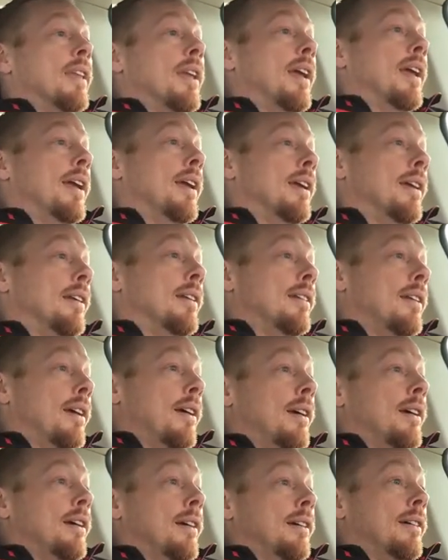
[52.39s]
and
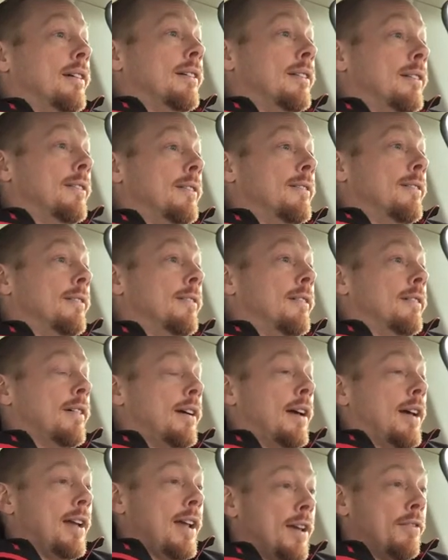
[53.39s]
I
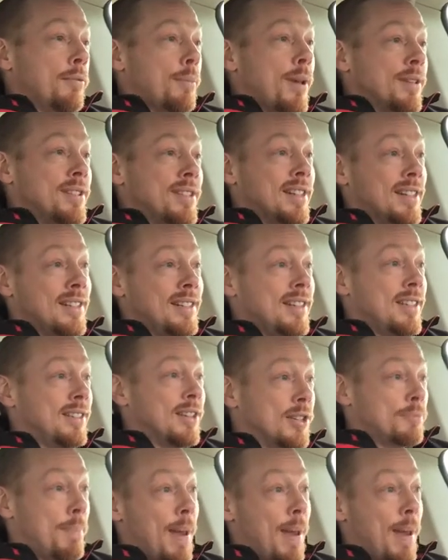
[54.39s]
have about 66